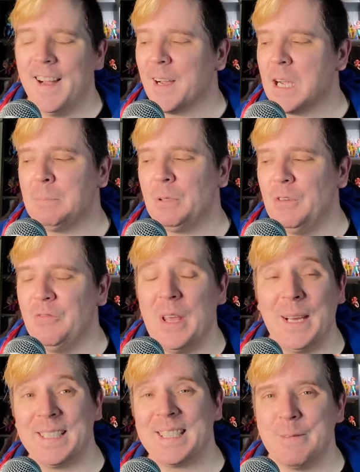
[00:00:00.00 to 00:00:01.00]
couple of
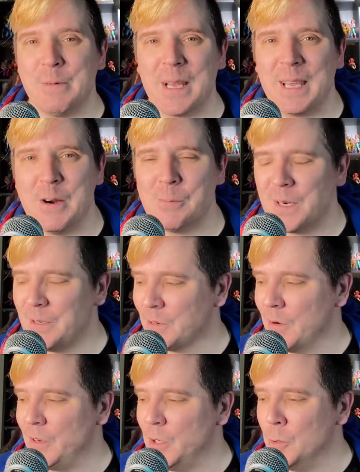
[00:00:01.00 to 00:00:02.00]
things that I want to get open and
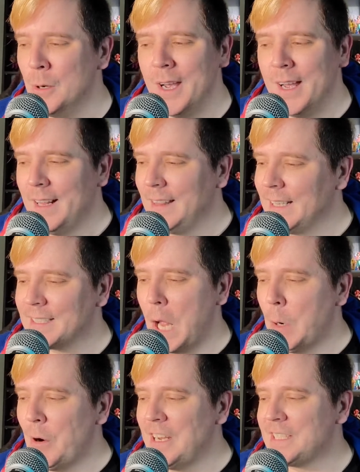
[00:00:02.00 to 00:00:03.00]
review. Let's
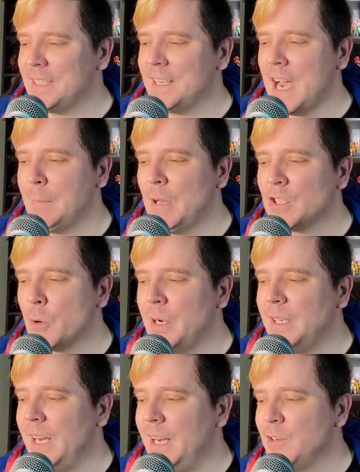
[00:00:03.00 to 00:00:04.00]
not waste any time. Let's go
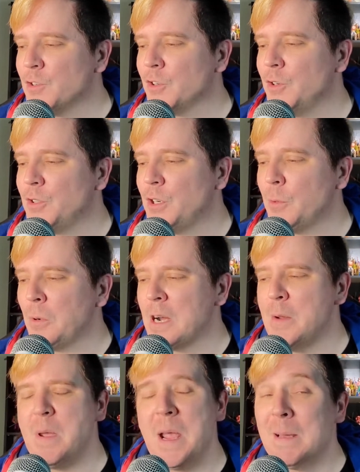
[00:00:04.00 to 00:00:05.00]
ahead and introduce who we're
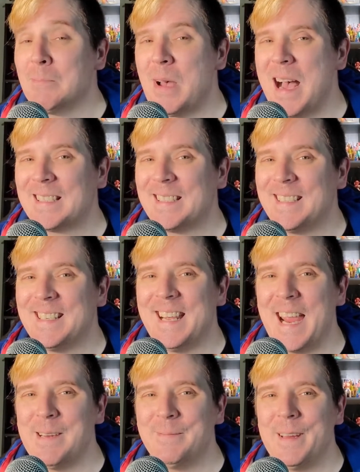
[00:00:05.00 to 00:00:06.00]
going to be unboxing
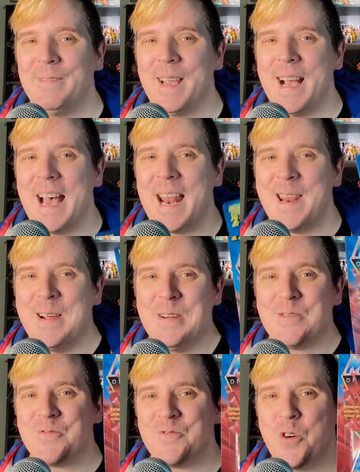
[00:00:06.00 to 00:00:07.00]
today, and we've got
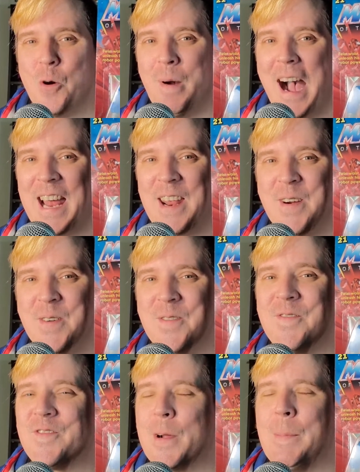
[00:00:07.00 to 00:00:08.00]

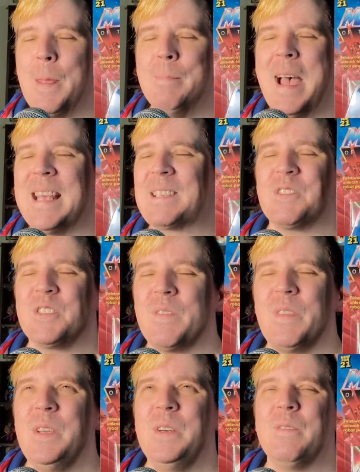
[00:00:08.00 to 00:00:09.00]
Roboto from the Masters
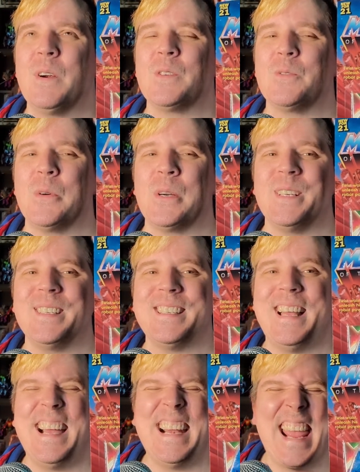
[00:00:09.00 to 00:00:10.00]
of the Universe Origins
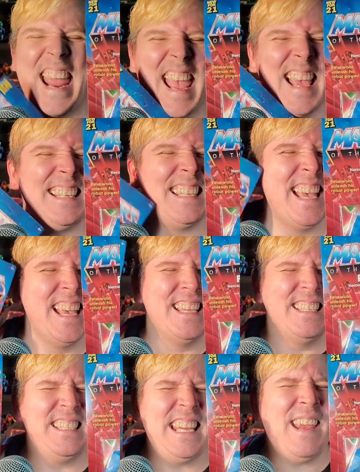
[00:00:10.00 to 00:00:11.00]
line, and
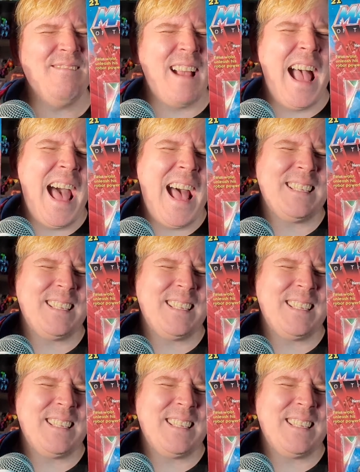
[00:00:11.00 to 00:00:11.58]
She-Ra,